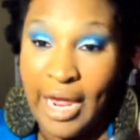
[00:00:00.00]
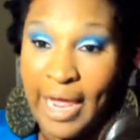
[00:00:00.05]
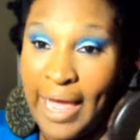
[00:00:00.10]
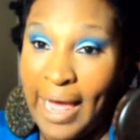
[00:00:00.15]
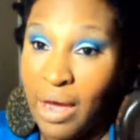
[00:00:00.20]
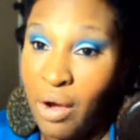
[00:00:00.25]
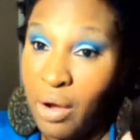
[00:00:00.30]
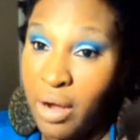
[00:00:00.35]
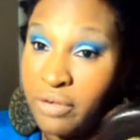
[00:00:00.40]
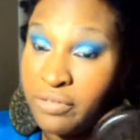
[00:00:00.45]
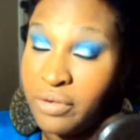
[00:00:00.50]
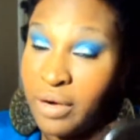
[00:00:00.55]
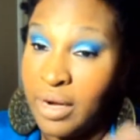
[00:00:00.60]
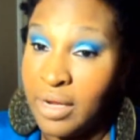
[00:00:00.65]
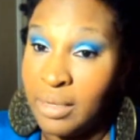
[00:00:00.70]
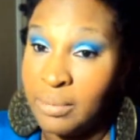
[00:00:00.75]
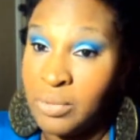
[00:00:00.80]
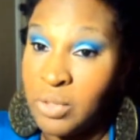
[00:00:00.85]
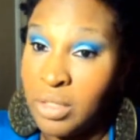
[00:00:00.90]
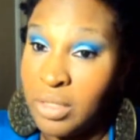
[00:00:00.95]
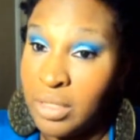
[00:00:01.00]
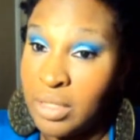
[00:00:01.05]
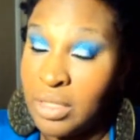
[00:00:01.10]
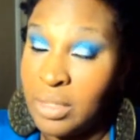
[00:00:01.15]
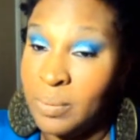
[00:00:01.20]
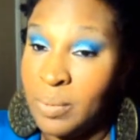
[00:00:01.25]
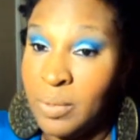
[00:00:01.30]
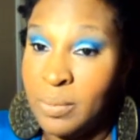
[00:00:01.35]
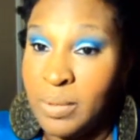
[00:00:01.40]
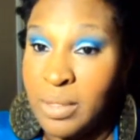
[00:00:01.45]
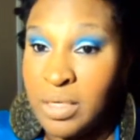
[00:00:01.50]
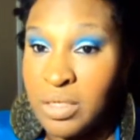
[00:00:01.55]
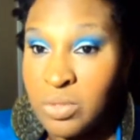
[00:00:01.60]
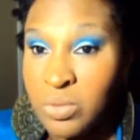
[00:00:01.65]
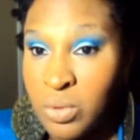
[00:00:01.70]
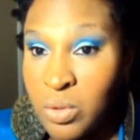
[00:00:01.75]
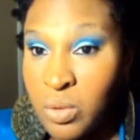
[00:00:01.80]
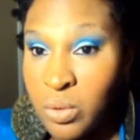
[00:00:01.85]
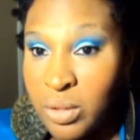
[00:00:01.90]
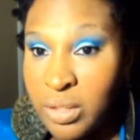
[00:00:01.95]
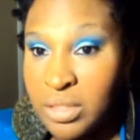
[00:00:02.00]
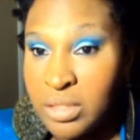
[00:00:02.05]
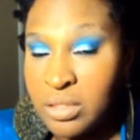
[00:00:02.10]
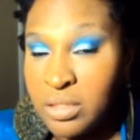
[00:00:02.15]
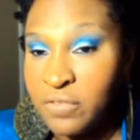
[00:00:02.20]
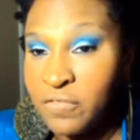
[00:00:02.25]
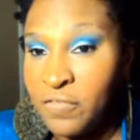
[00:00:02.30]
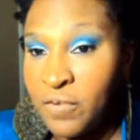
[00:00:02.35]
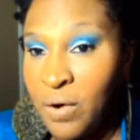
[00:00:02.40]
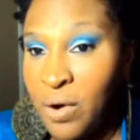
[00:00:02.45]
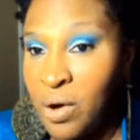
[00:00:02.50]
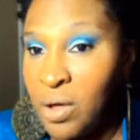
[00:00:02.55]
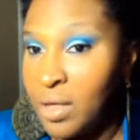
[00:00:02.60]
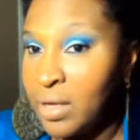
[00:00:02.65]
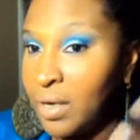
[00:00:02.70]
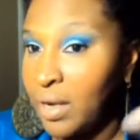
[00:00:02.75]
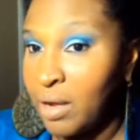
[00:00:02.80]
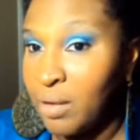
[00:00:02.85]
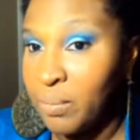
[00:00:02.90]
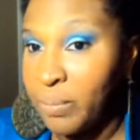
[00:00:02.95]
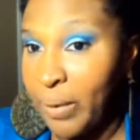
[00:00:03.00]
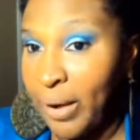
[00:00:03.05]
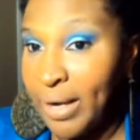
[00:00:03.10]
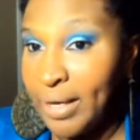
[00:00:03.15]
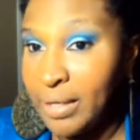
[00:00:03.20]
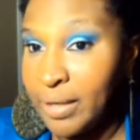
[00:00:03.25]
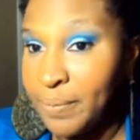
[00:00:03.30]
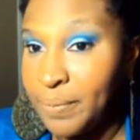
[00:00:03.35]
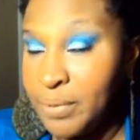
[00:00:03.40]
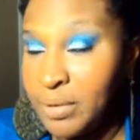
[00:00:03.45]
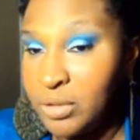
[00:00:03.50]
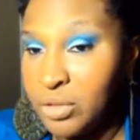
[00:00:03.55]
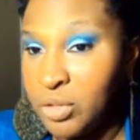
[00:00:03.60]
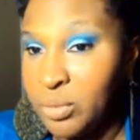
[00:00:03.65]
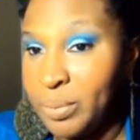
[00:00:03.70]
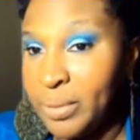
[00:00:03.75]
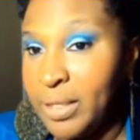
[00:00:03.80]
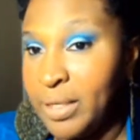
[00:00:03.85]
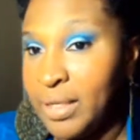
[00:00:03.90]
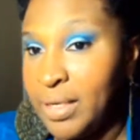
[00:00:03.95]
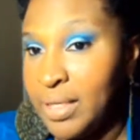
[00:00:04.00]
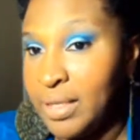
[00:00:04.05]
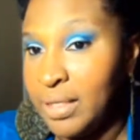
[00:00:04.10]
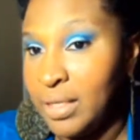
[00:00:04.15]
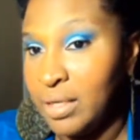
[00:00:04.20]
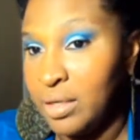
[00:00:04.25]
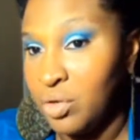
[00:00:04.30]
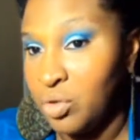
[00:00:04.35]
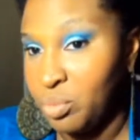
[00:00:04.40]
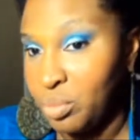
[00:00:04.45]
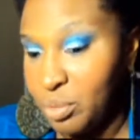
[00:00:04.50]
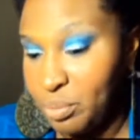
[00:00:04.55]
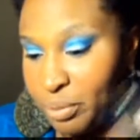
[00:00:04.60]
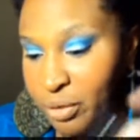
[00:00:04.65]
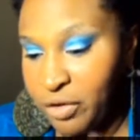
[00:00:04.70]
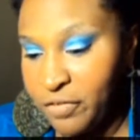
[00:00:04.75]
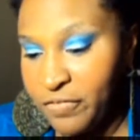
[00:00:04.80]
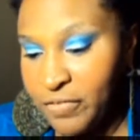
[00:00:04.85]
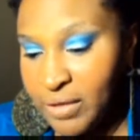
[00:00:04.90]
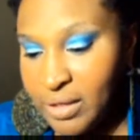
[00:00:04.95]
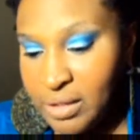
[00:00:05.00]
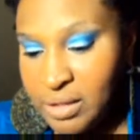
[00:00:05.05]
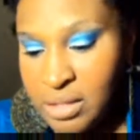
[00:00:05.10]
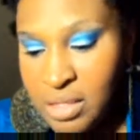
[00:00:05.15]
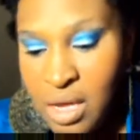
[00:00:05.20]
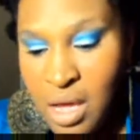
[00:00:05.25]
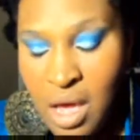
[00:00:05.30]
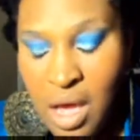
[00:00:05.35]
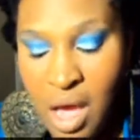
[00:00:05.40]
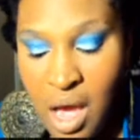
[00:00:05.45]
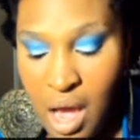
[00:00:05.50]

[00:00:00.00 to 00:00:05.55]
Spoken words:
However, I am going to keep it because we're going into the fall, and I'll brighten up a little bit, and then it will be perfect.